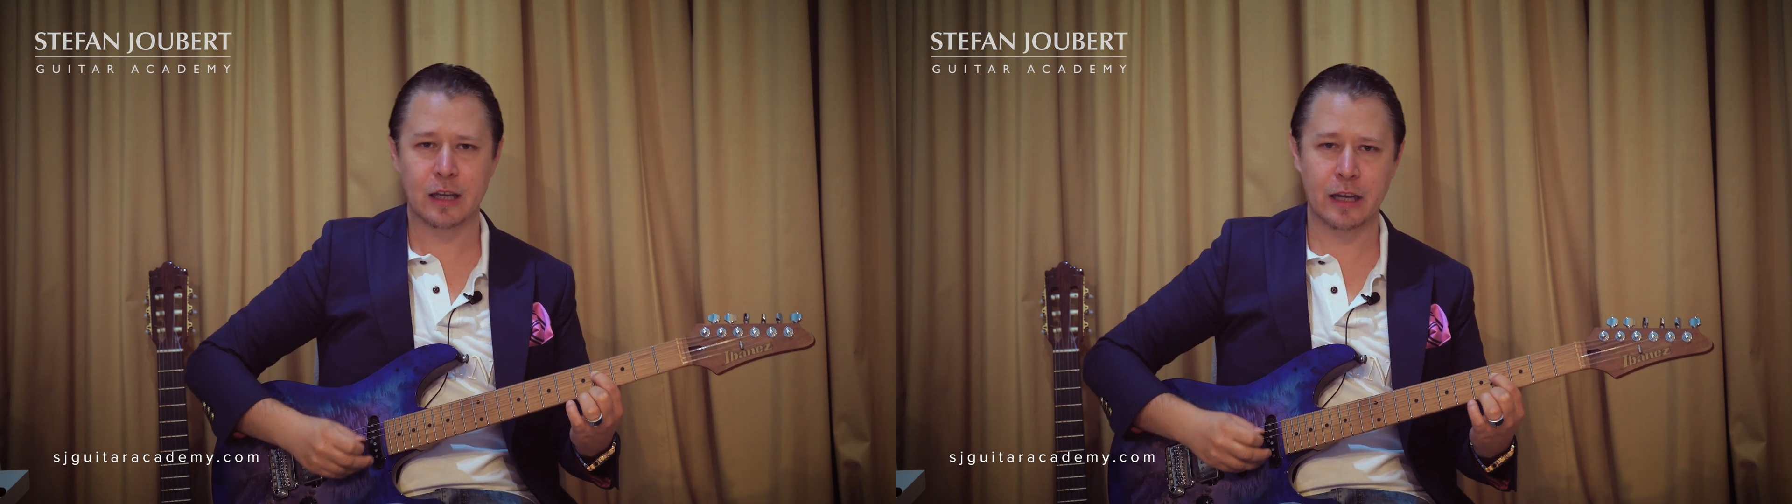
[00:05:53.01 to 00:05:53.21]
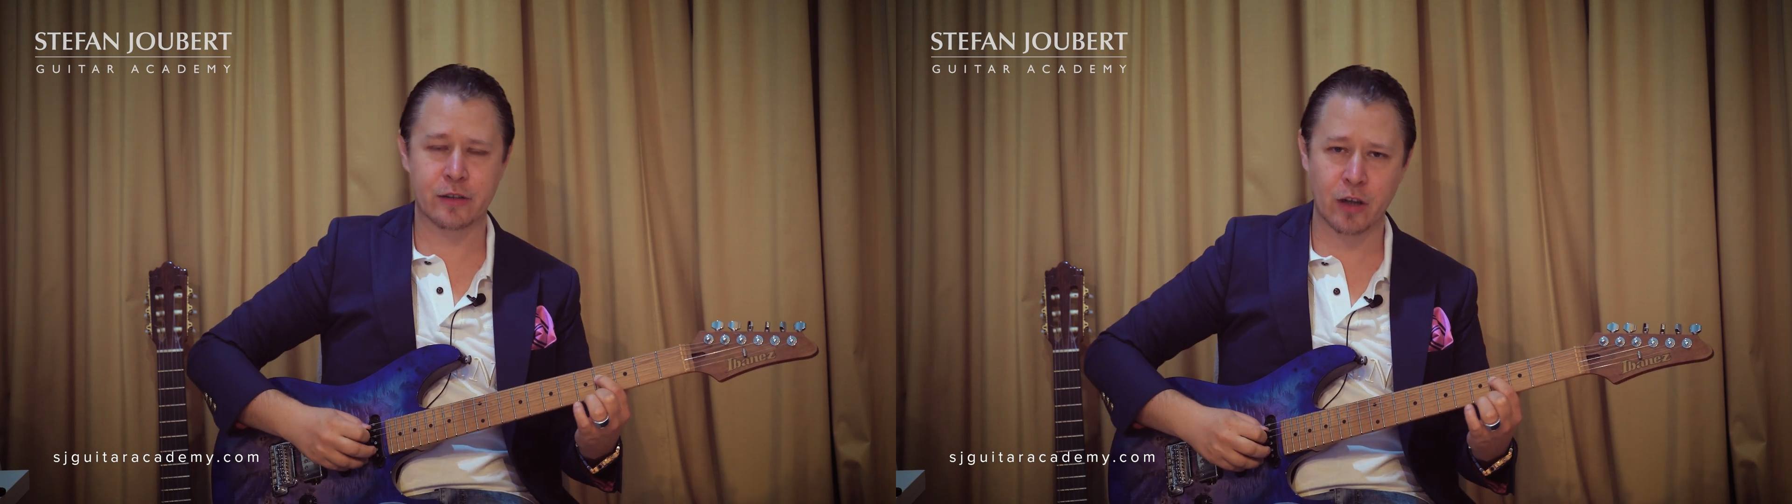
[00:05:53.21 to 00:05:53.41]

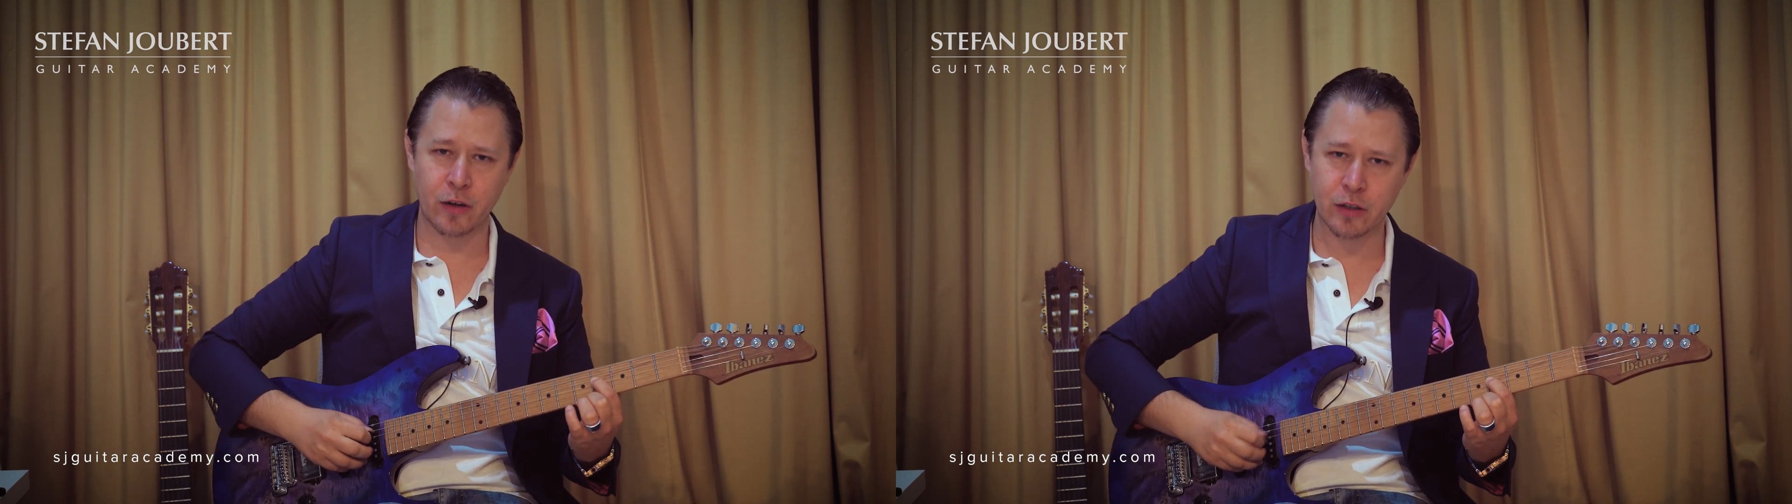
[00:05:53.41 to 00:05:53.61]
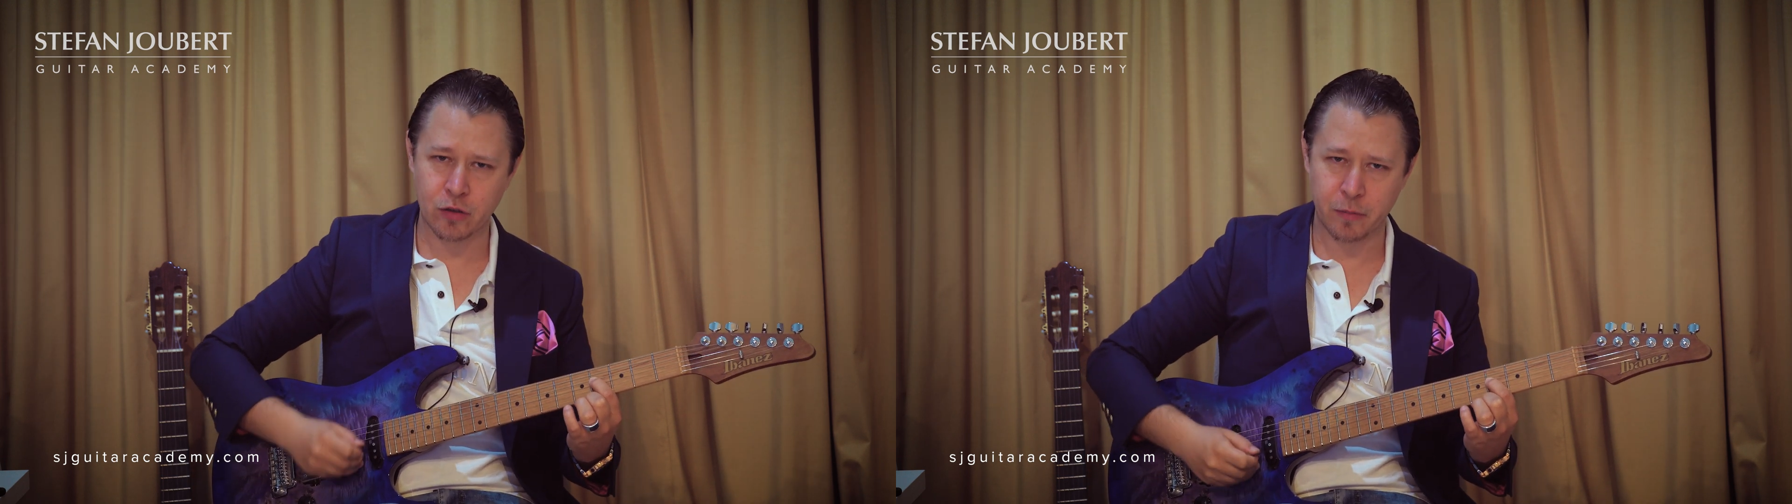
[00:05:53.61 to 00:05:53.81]
It's
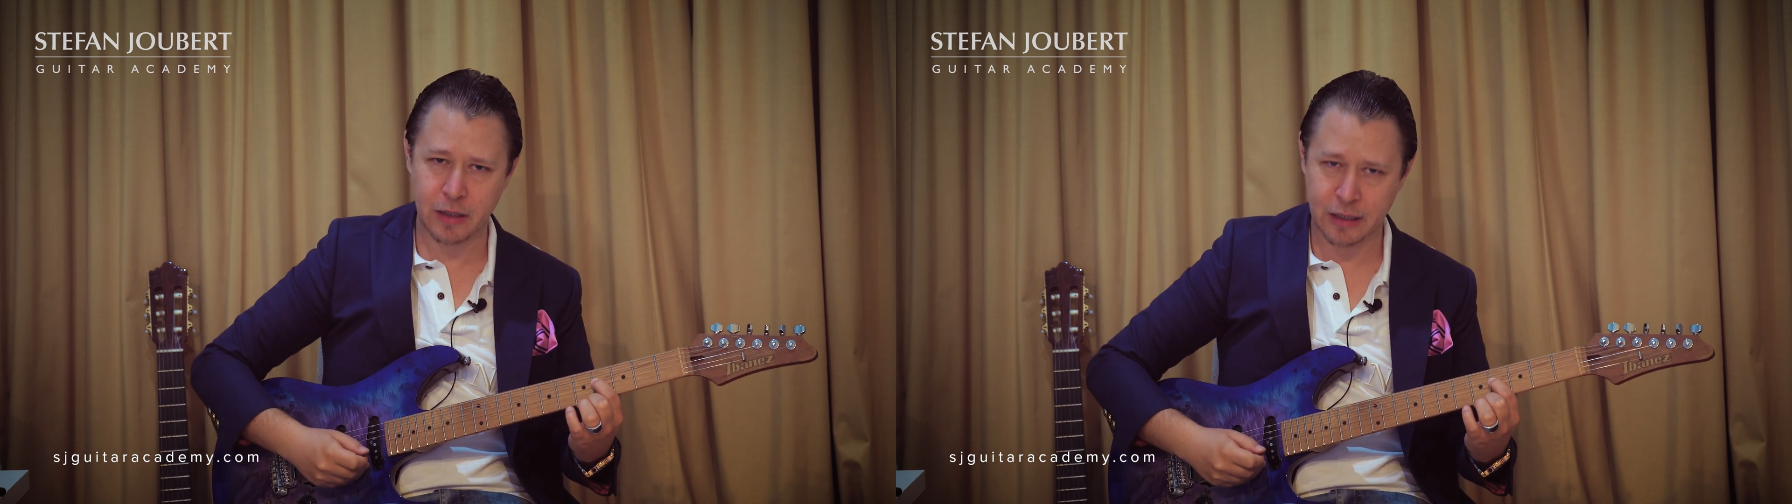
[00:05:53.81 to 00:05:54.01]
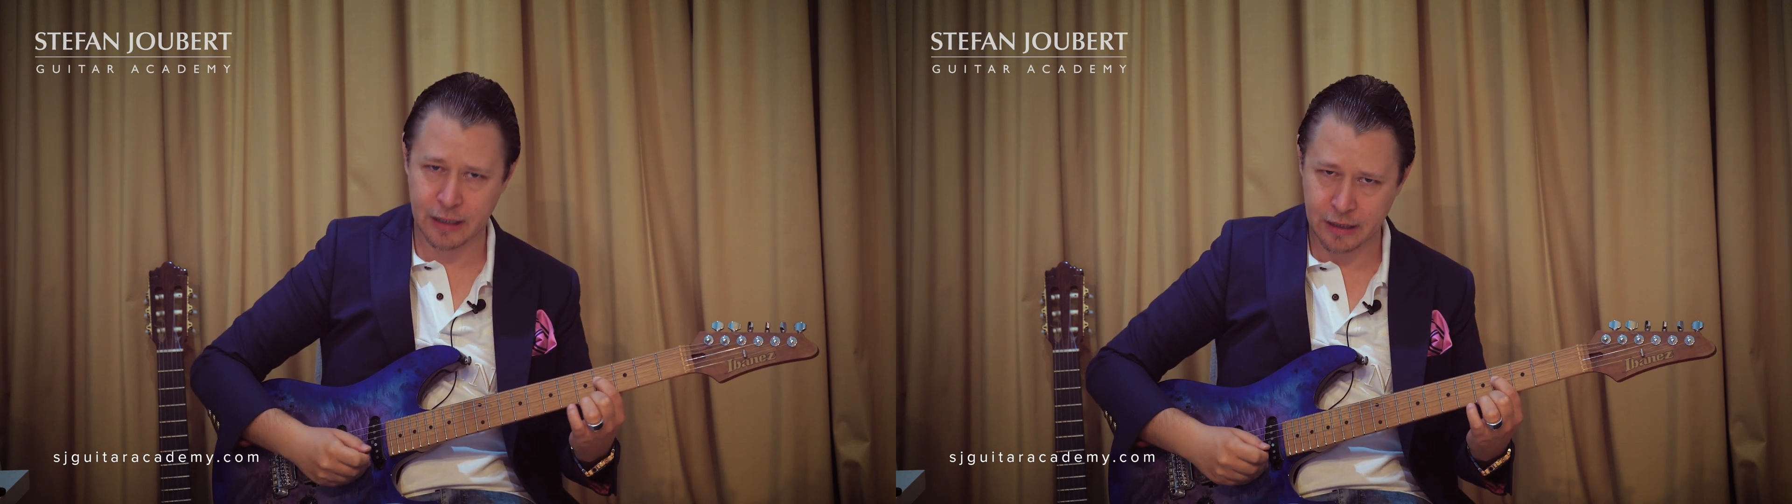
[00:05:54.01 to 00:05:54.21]
going to be
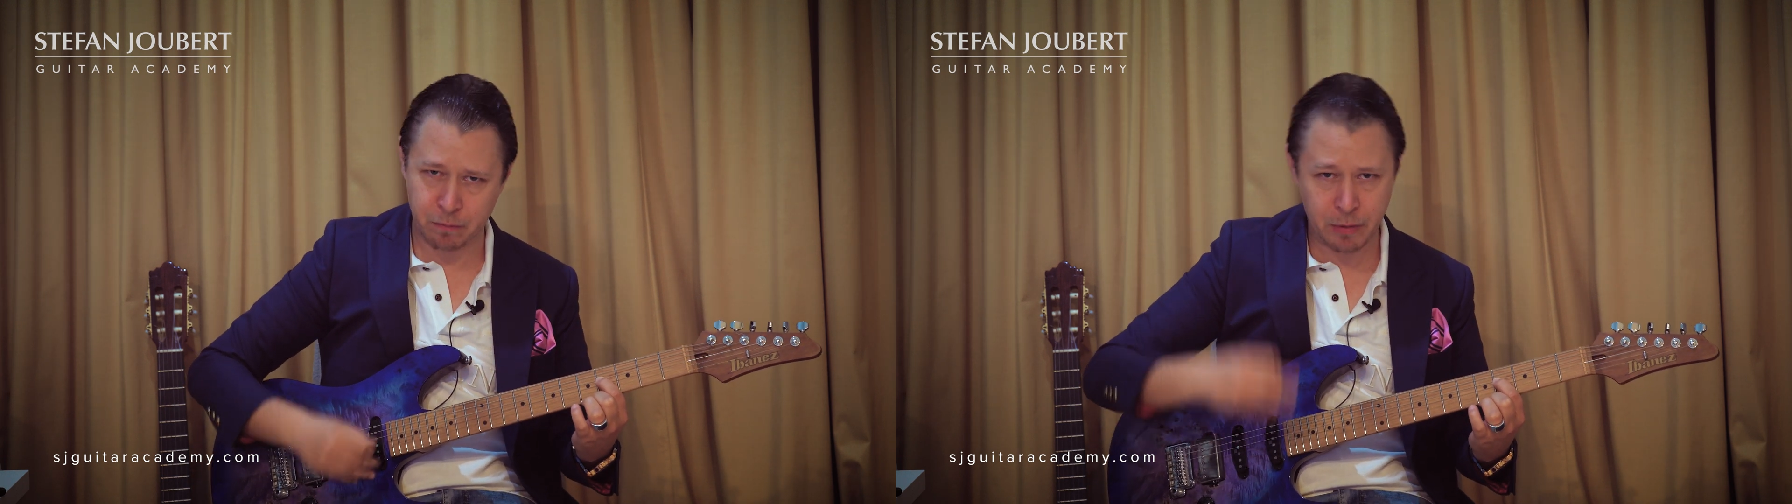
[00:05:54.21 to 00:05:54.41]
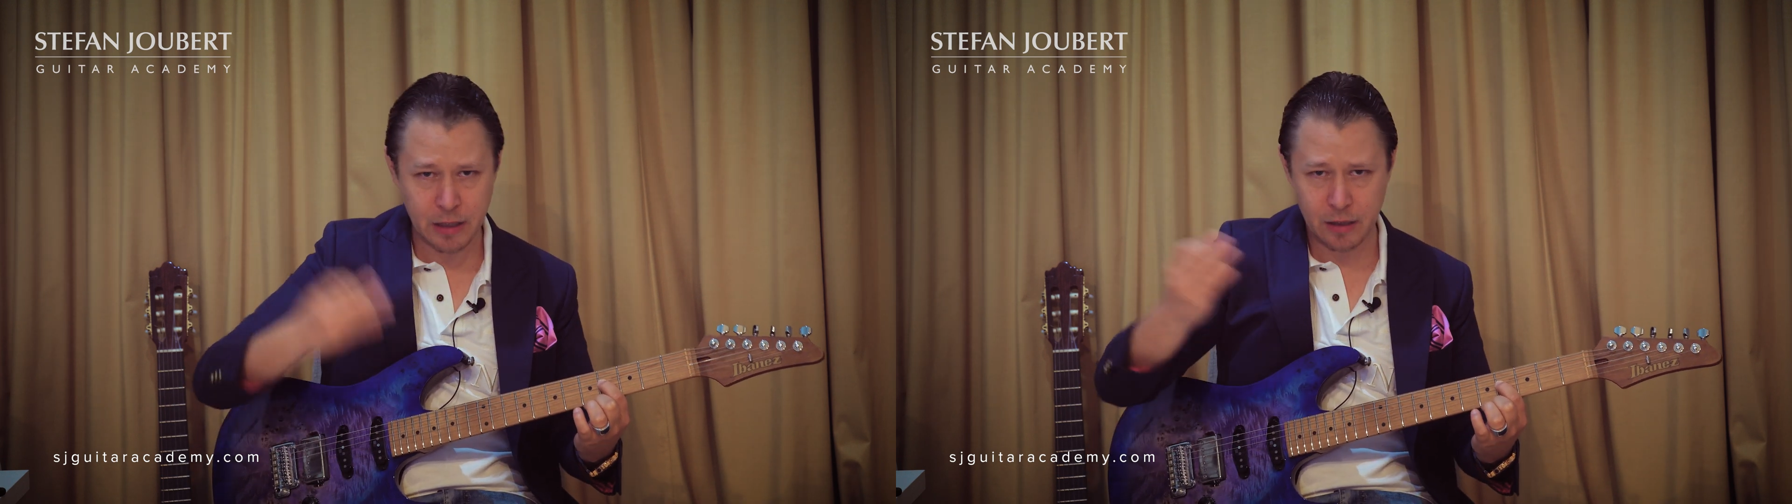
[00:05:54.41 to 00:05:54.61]

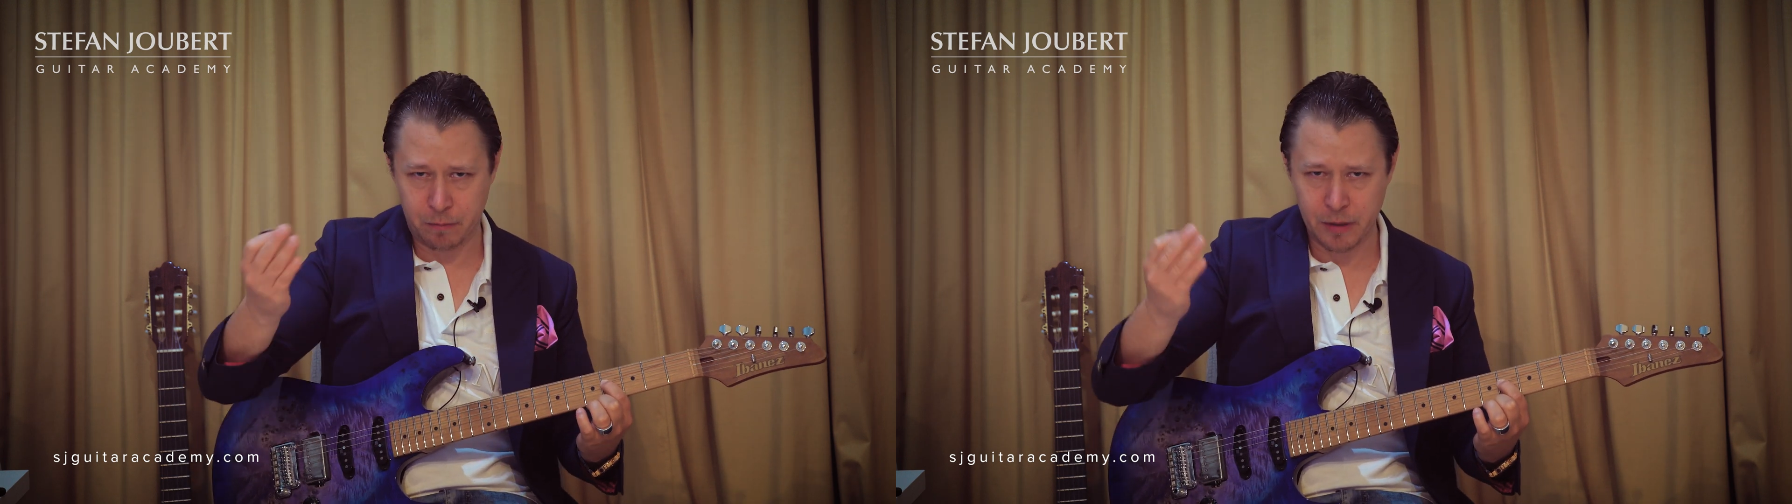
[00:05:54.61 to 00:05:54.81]
the